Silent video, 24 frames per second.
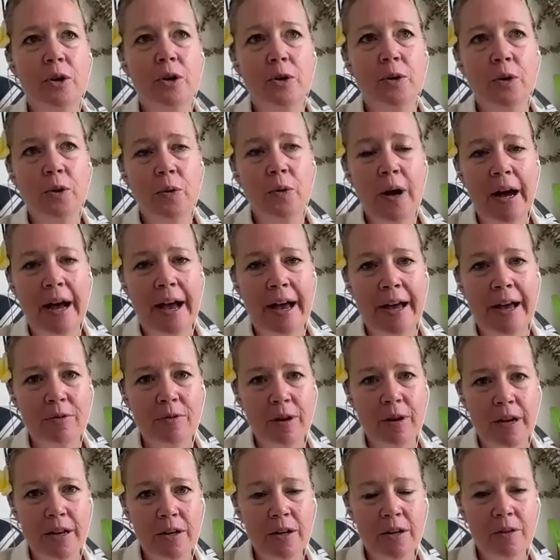So I
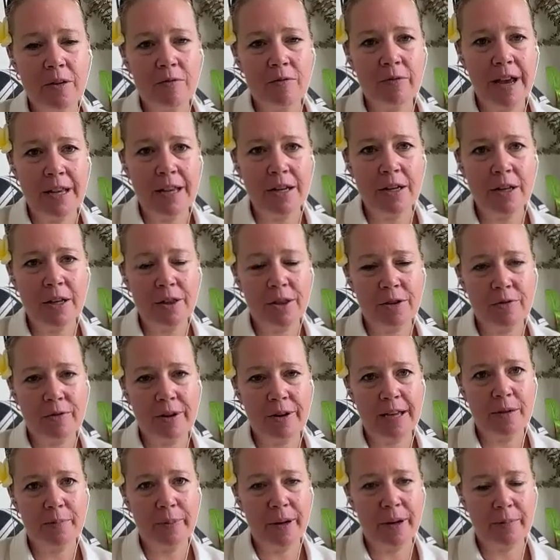run Red
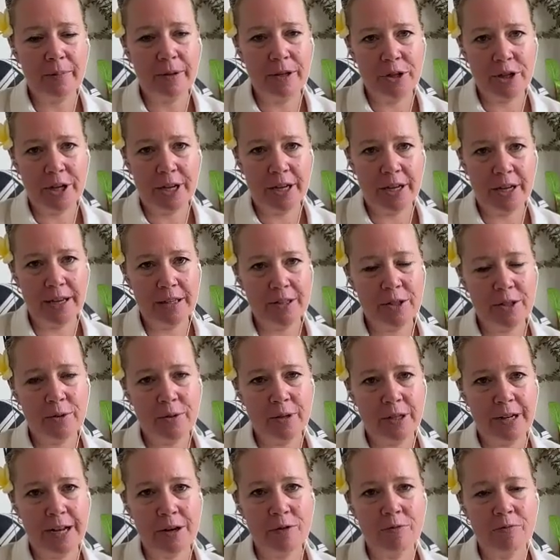Thread Publishing, and so
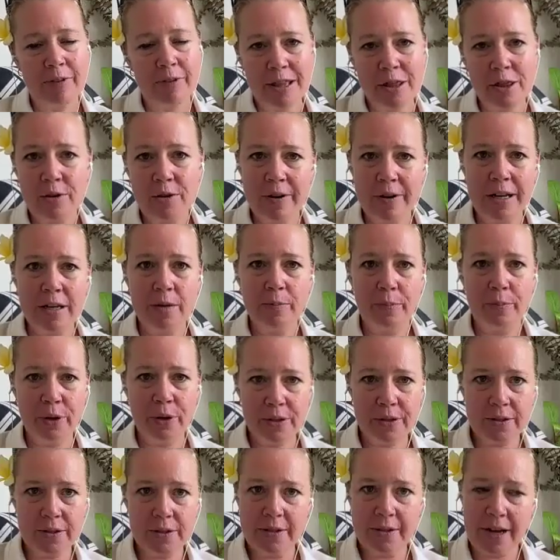we're at
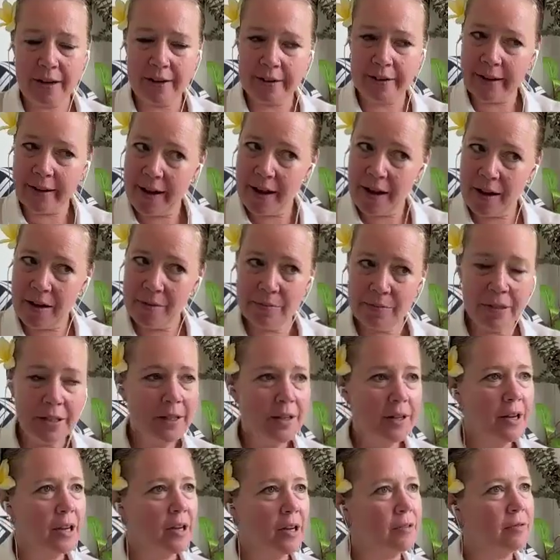redthreadbooks.com,
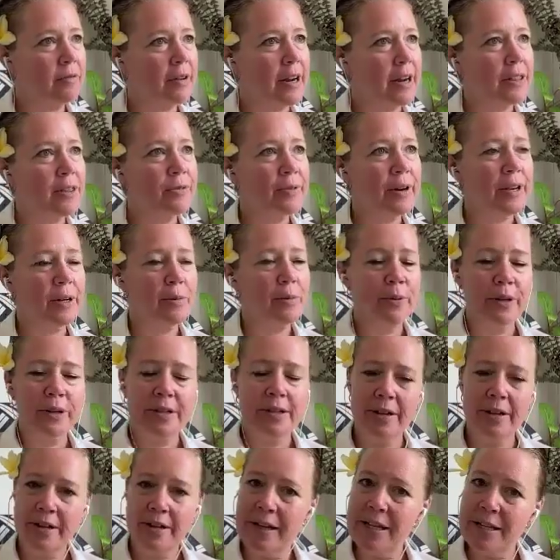Red Thread
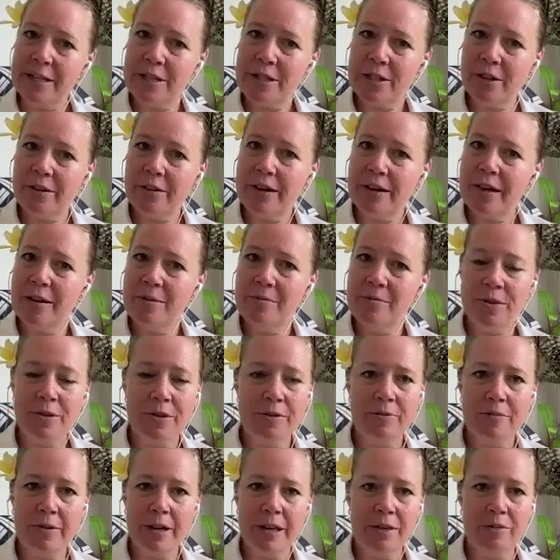Books on Instagram,
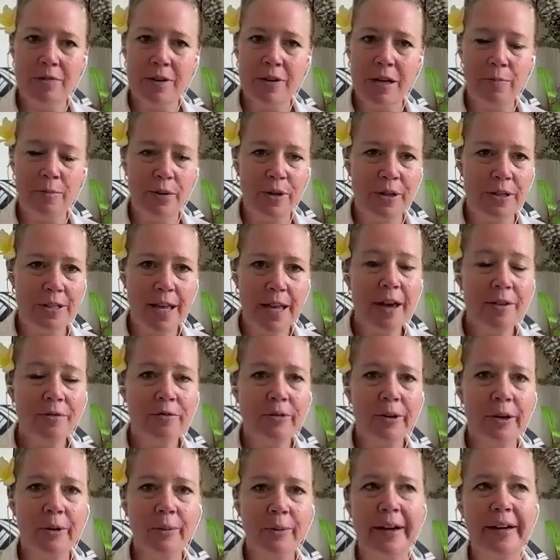sort of Red Thread Books
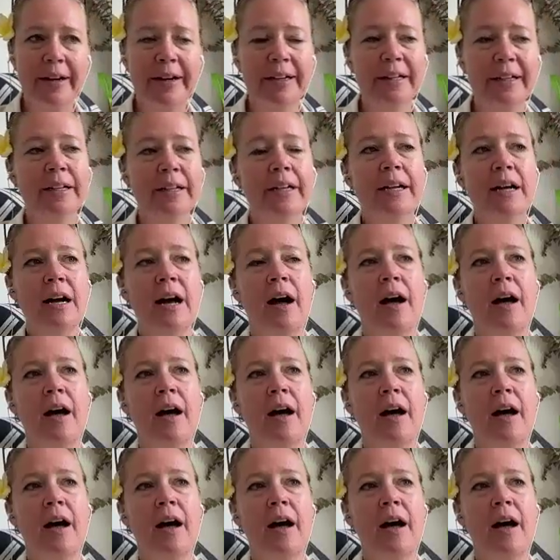everywhere.